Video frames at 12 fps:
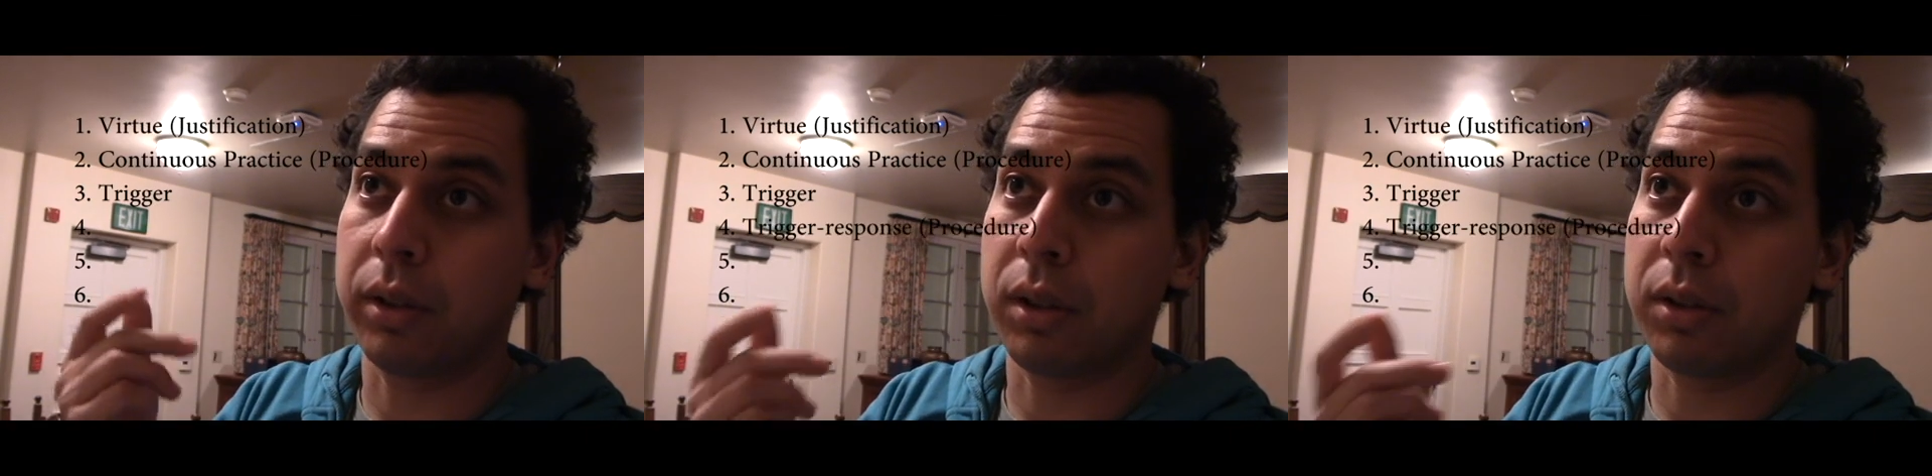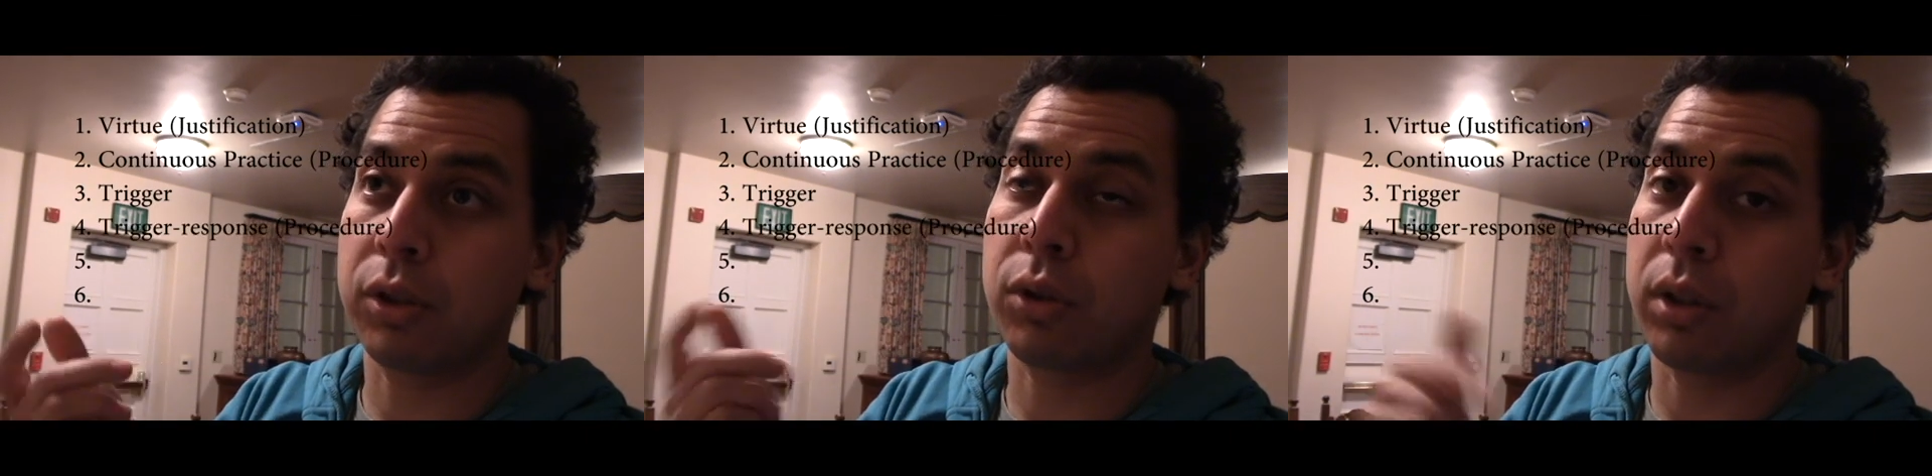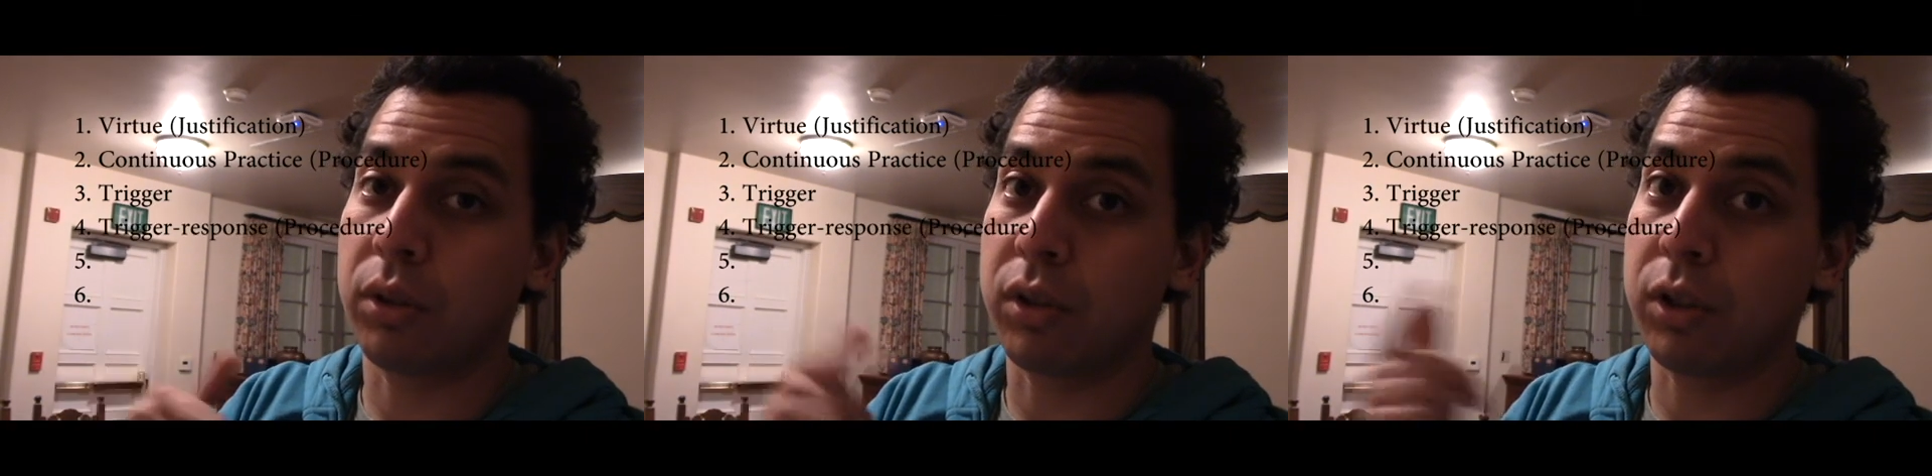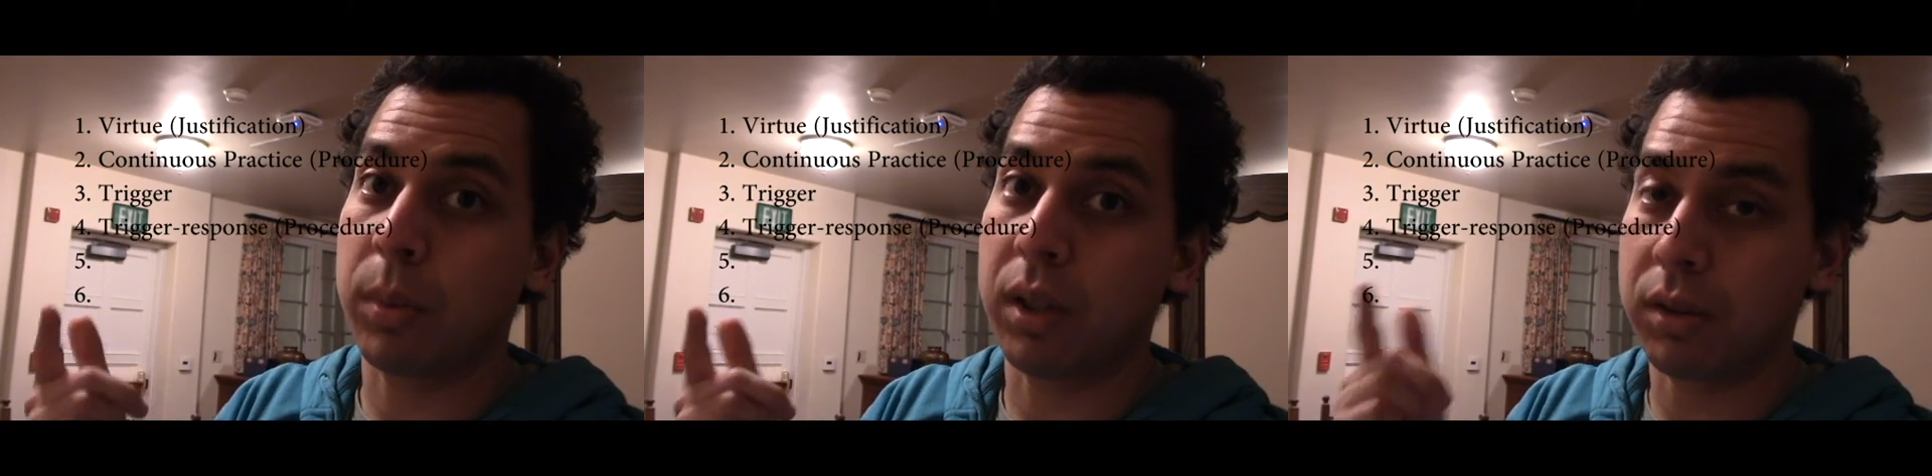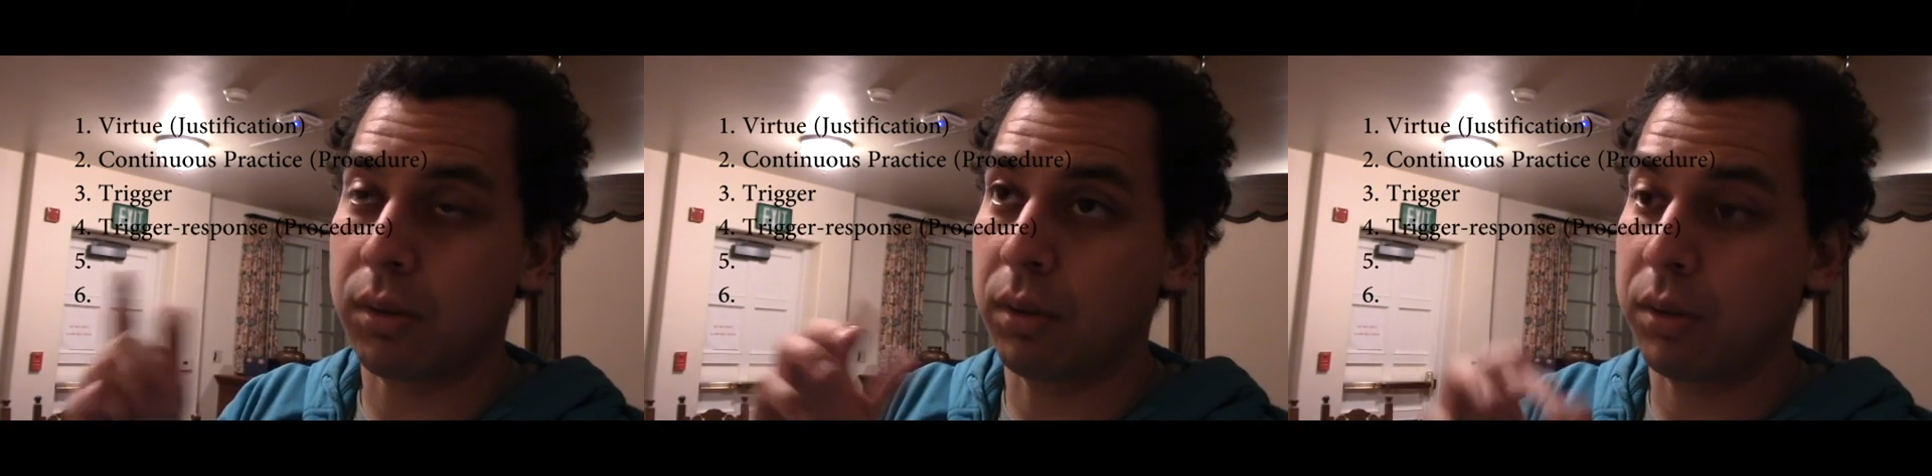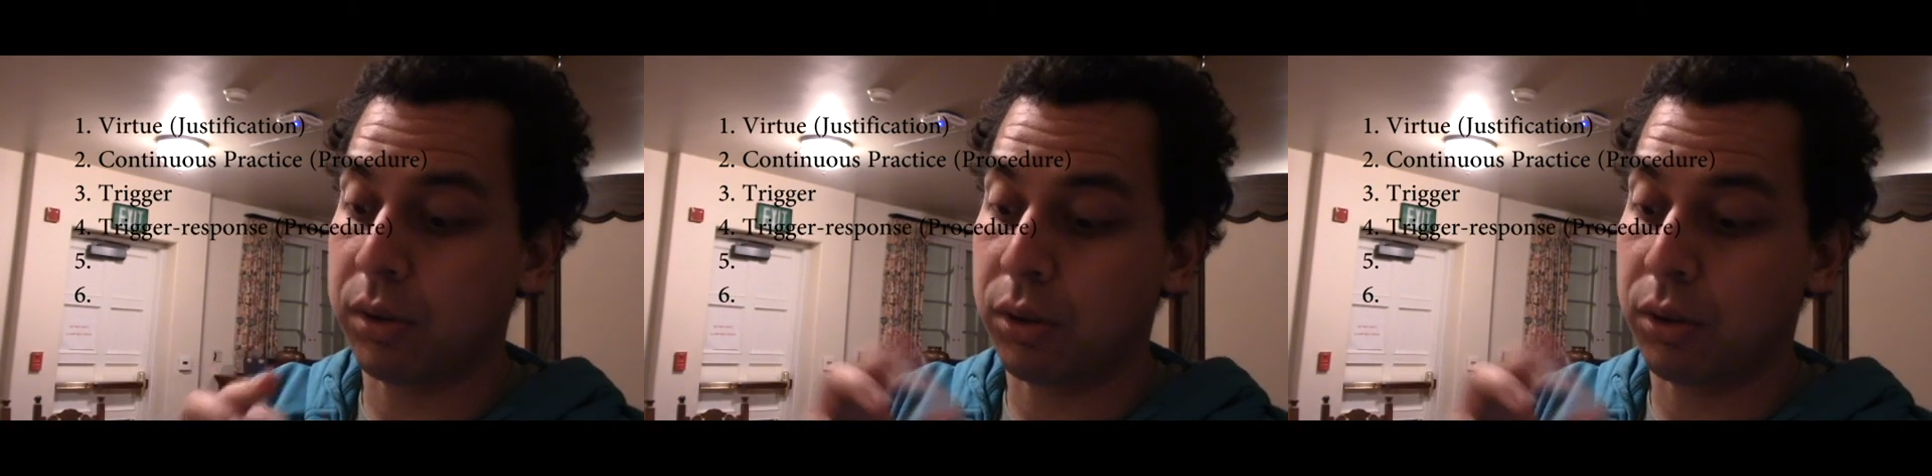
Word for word: there's trigger response, so there's